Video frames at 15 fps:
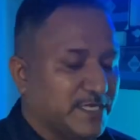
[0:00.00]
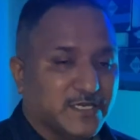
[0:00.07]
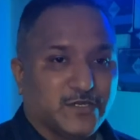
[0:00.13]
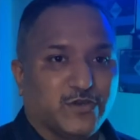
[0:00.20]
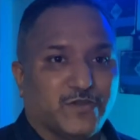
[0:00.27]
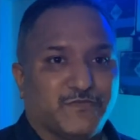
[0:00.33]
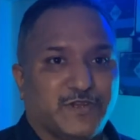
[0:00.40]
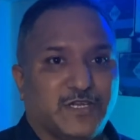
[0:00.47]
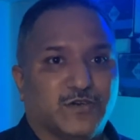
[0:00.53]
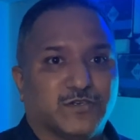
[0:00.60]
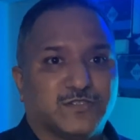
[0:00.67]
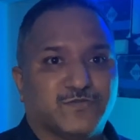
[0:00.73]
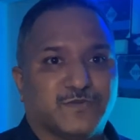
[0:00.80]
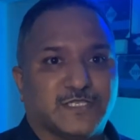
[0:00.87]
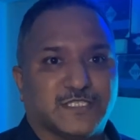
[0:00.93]
it on
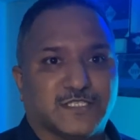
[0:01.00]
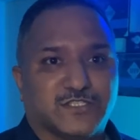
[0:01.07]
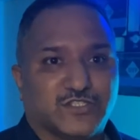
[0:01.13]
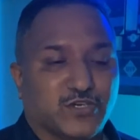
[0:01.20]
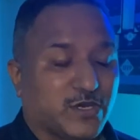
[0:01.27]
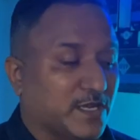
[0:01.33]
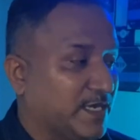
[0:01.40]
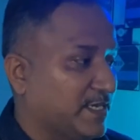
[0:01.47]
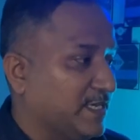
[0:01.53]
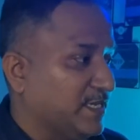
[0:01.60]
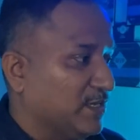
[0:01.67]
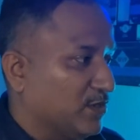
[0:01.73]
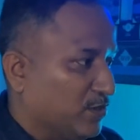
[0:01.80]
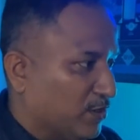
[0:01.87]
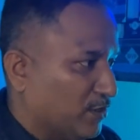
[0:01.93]
Windows, which is
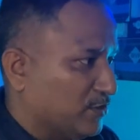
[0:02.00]
Chocolatey, or